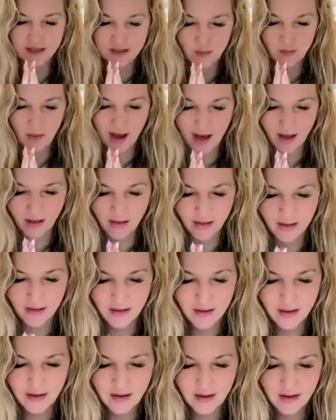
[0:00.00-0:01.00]
as well.
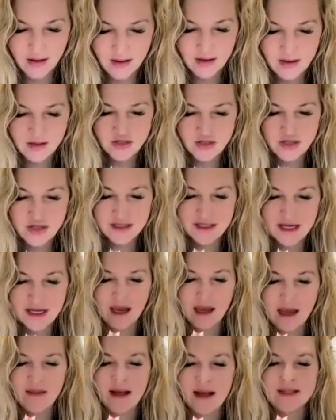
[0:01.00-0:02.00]
Just
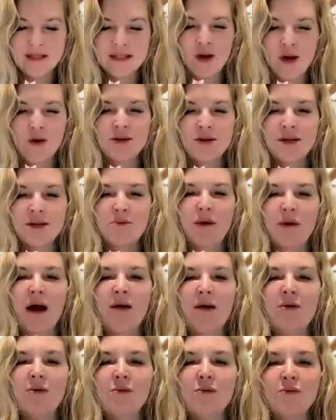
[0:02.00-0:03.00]
taking that slow and deep
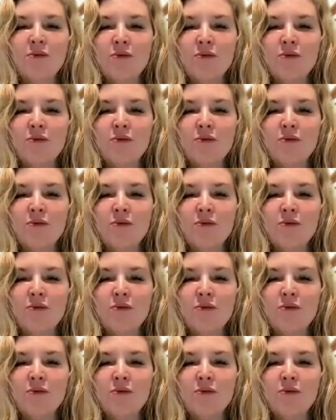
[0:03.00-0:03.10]
breath.